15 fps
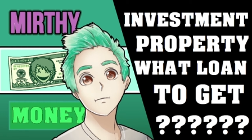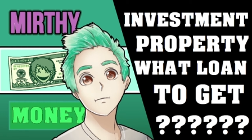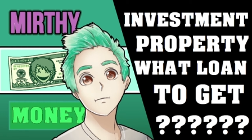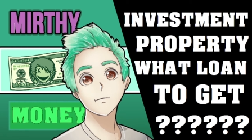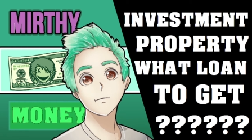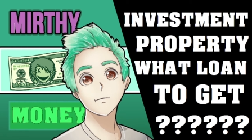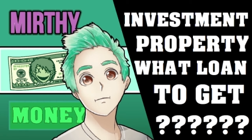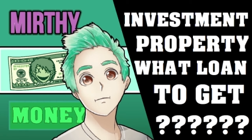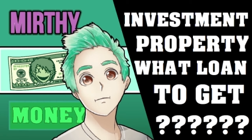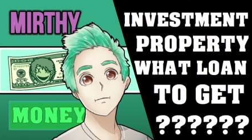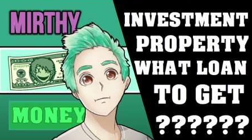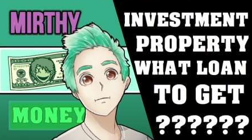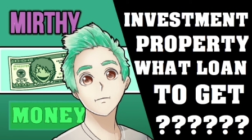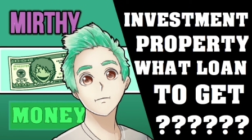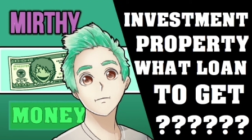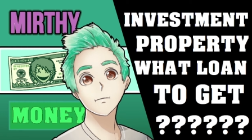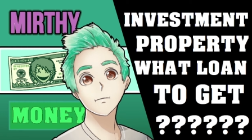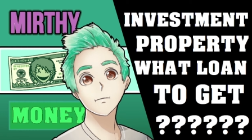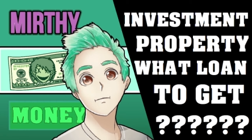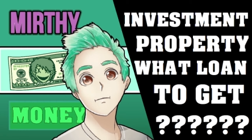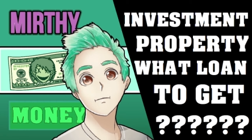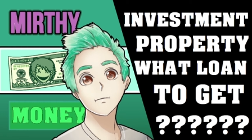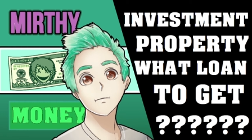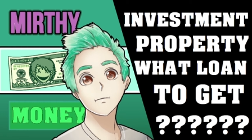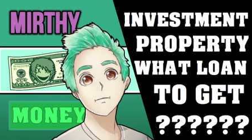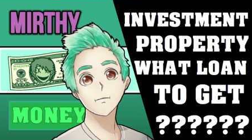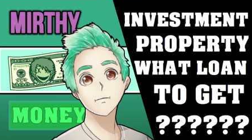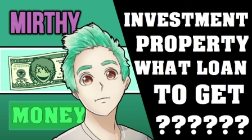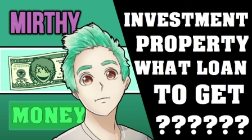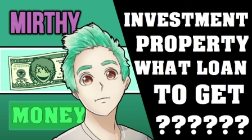The VA loan allows you
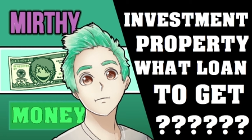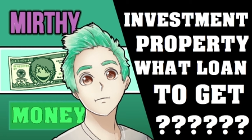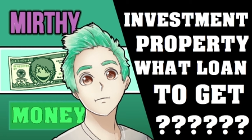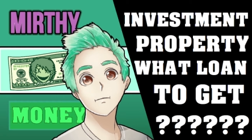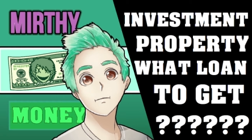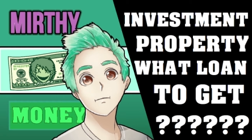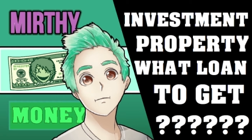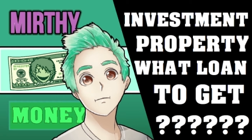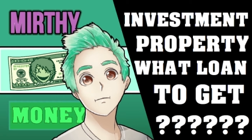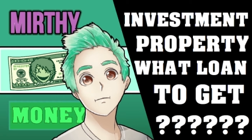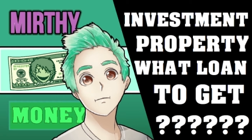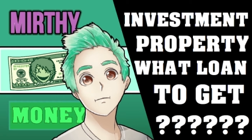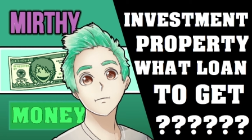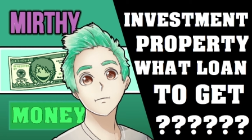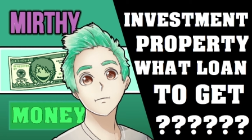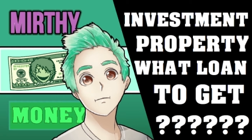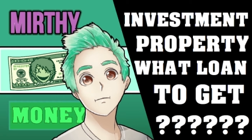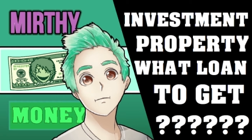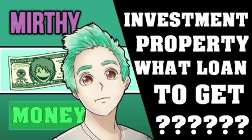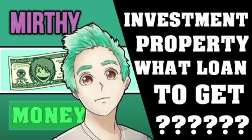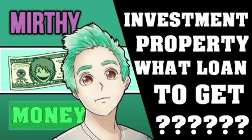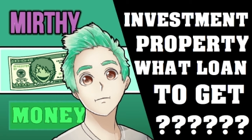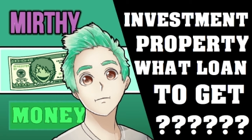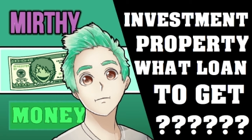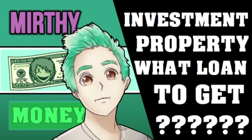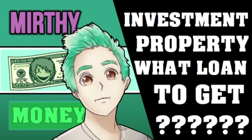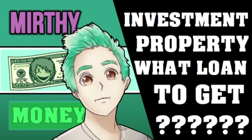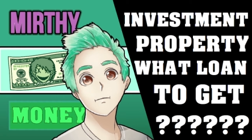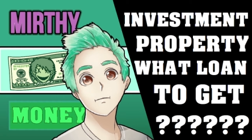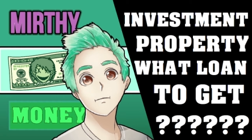to take out a loan for a home
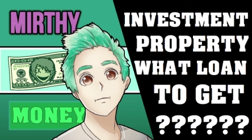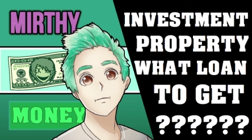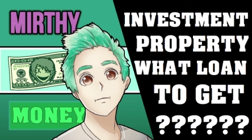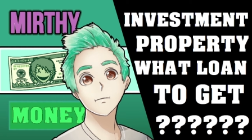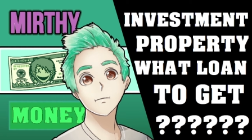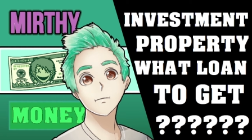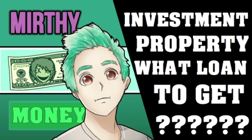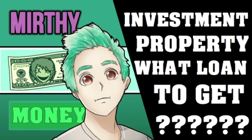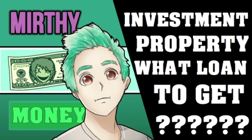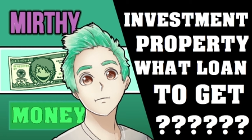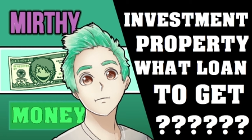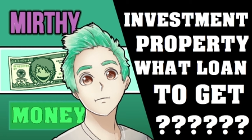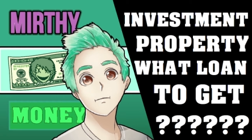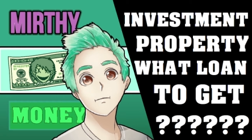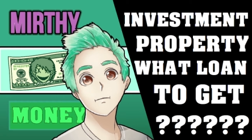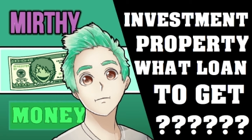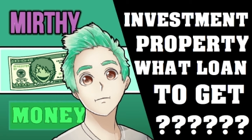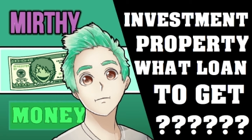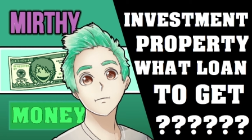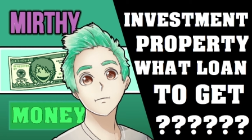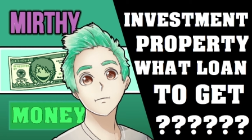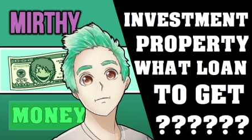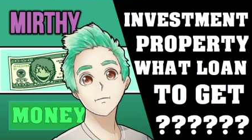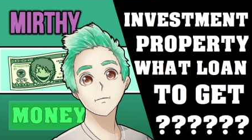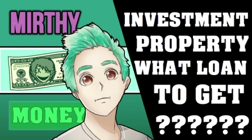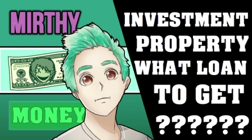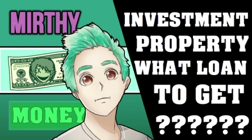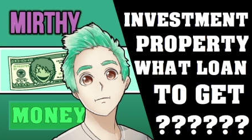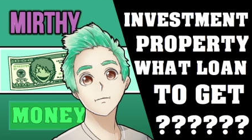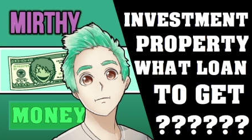uh, that you will live in
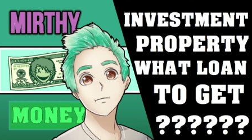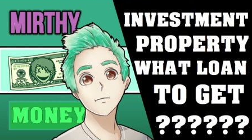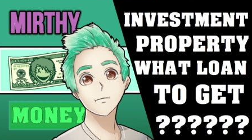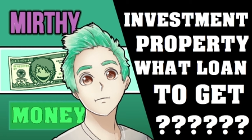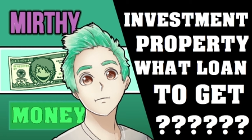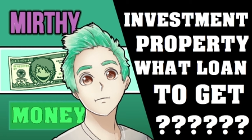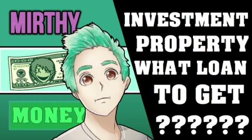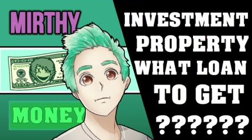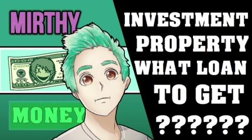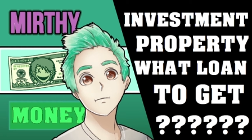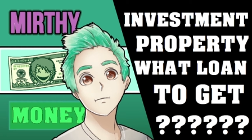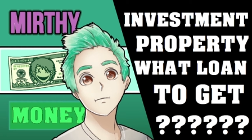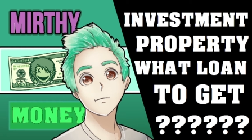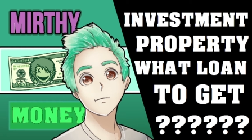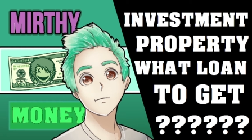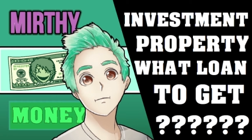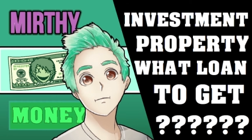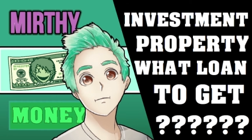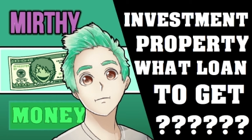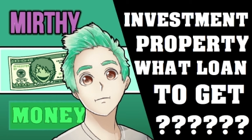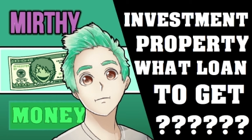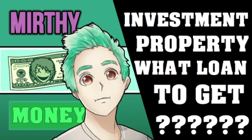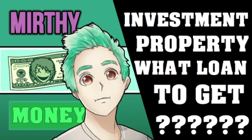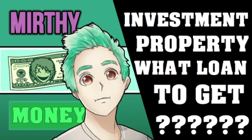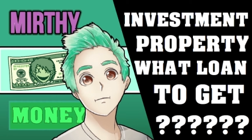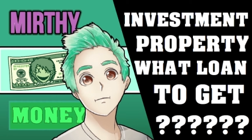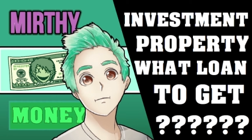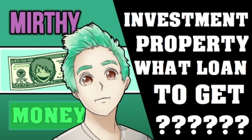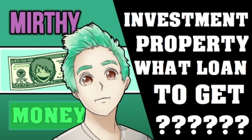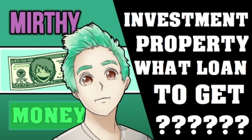and you can put zero
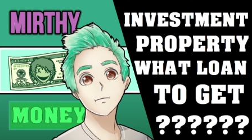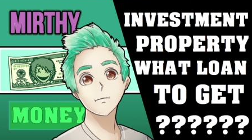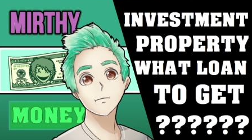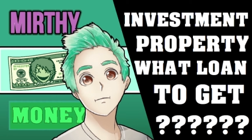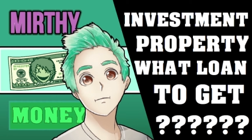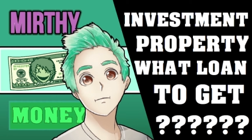dollars down.